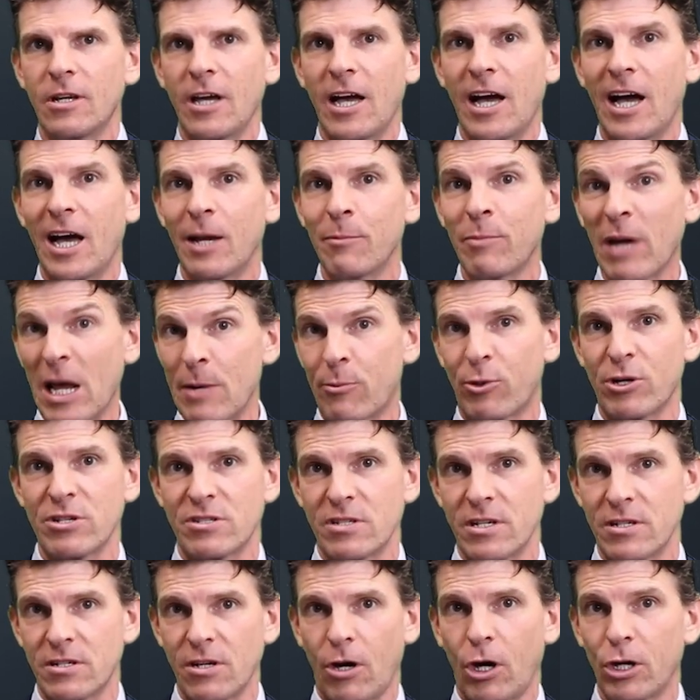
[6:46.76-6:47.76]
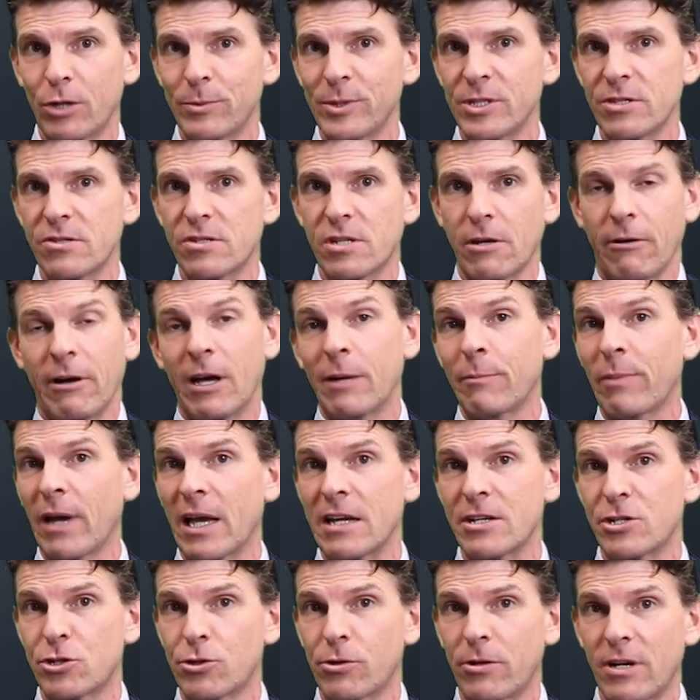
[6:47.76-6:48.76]
unpaid present entitlement, so
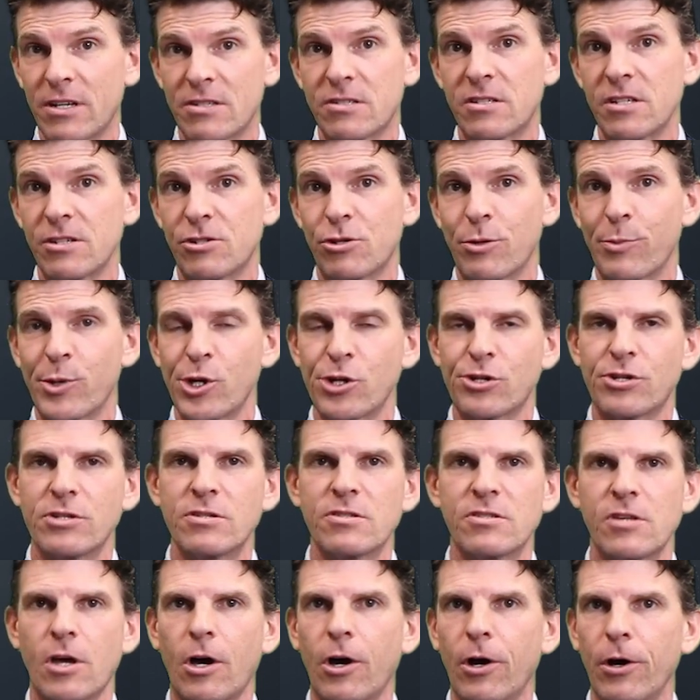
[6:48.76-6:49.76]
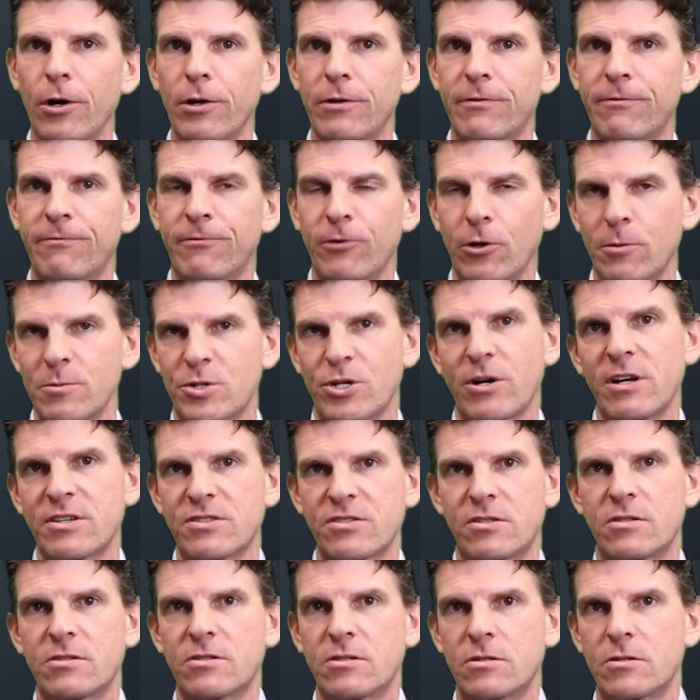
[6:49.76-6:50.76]
unpaid trust distributions owed from
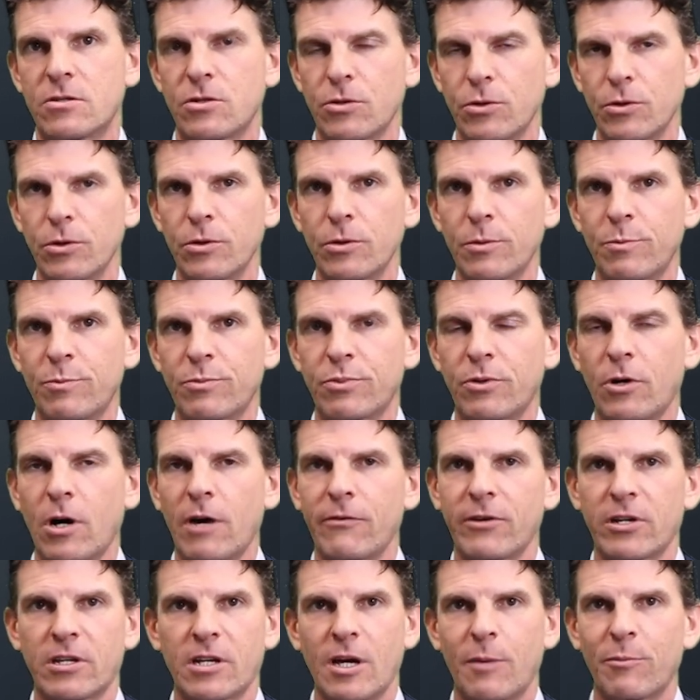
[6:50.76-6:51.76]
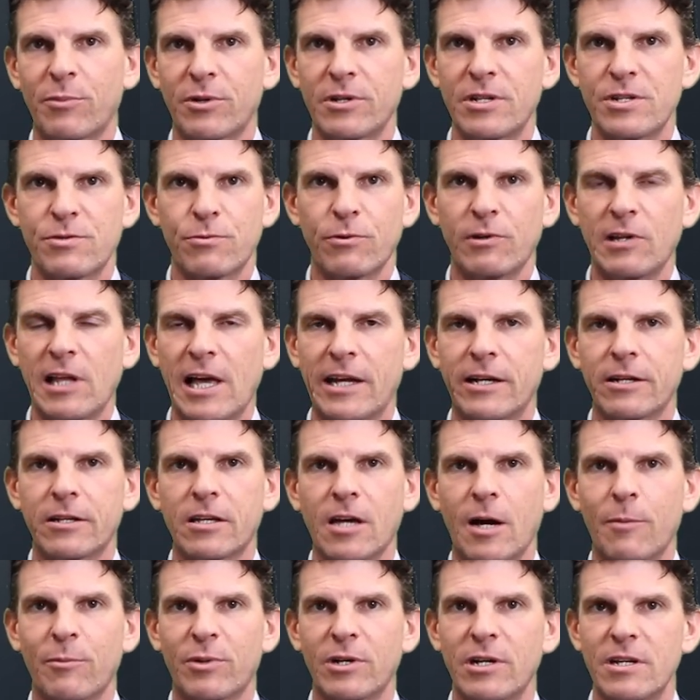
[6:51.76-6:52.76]
trusts to private companies, related
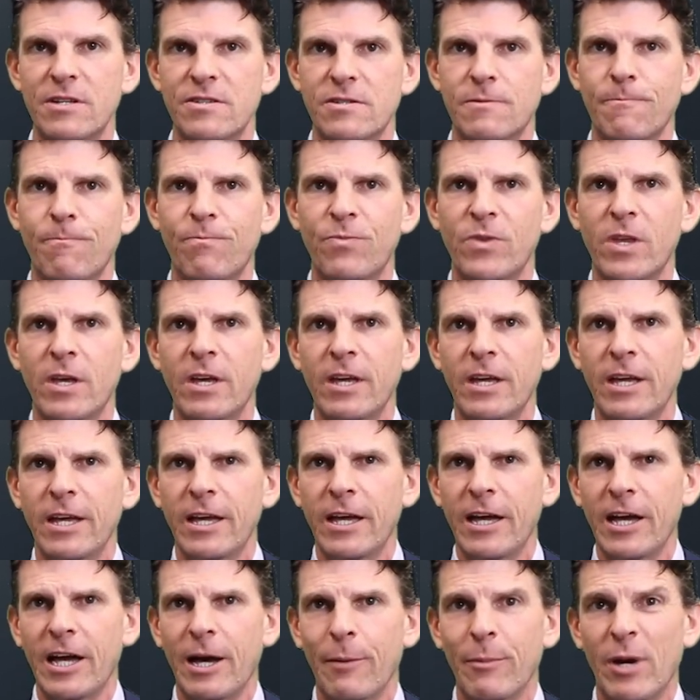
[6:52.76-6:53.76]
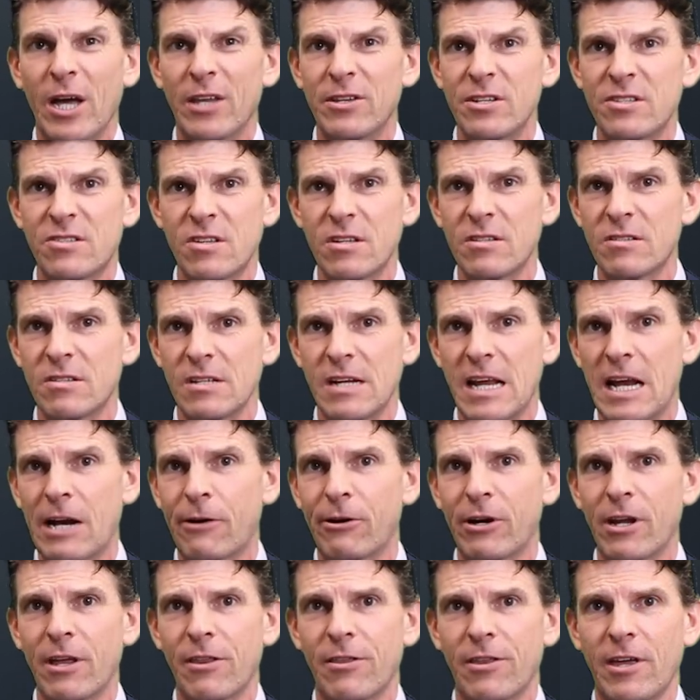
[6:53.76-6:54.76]
companies. And this is an
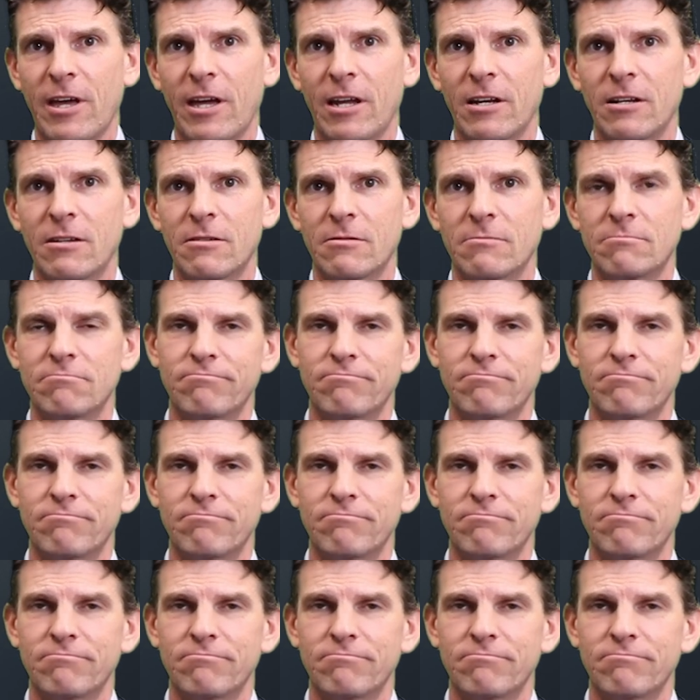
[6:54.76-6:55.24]
area that